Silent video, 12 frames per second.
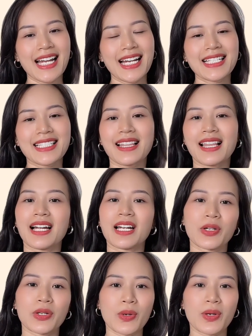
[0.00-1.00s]
It's like
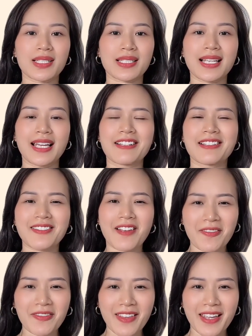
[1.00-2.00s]
you are saying
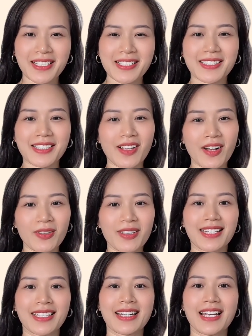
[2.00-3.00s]
something
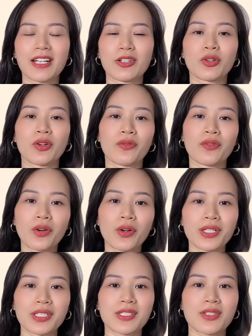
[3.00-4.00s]
slowly and your
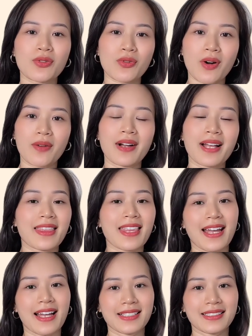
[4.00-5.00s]
voice drops at
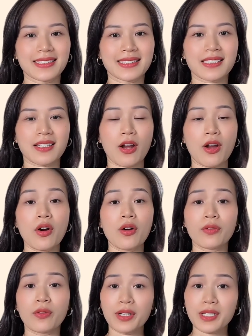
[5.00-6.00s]
the end.
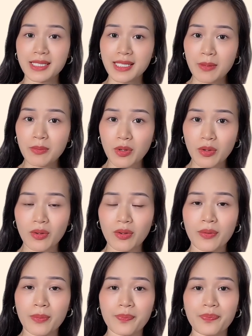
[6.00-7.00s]
For example,
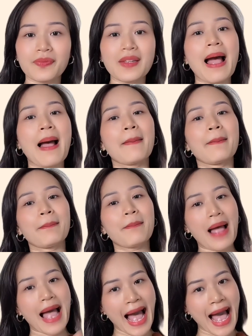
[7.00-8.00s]

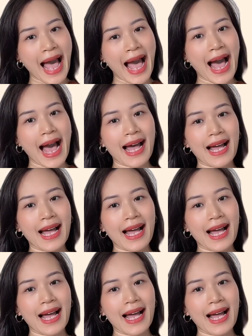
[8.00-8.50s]
ma